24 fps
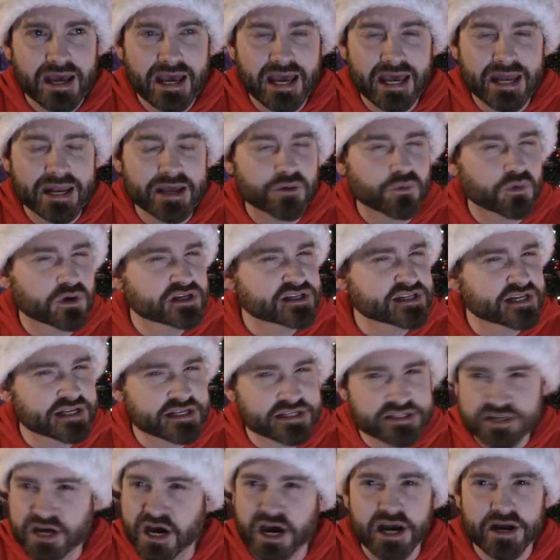and it was
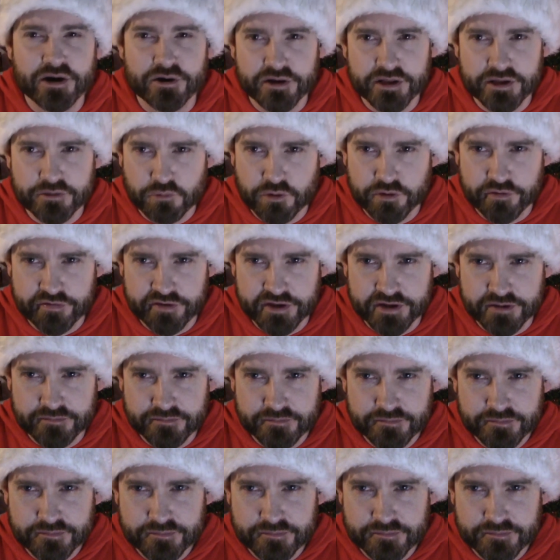entirely worth it.